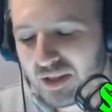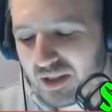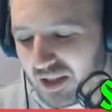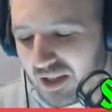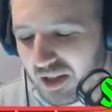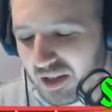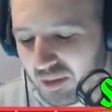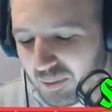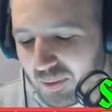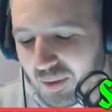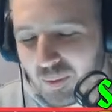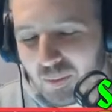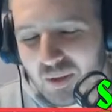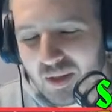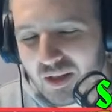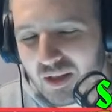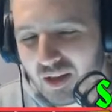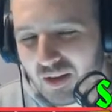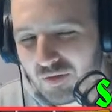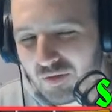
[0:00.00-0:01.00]
Yeah, they're probably,
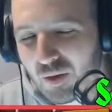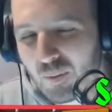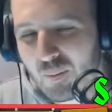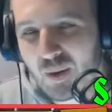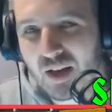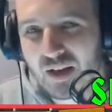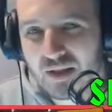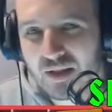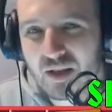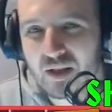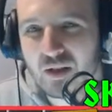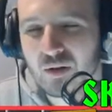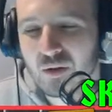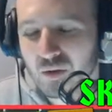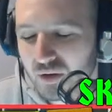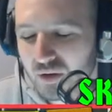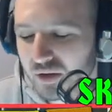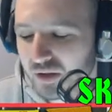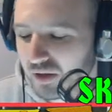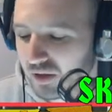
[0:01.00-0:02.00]
if they're plastic
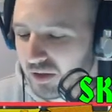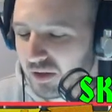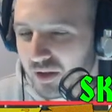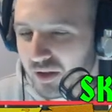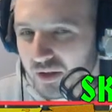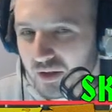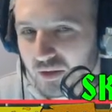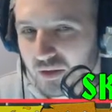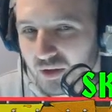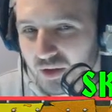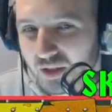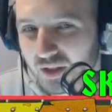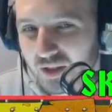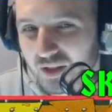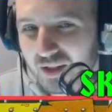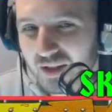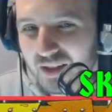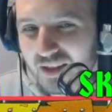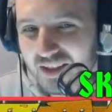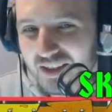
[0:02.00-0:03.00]
cores, that's a good idea.
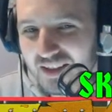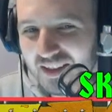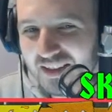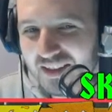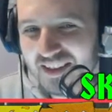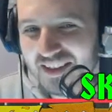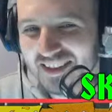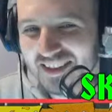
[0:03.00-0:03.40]
Oh, yeah.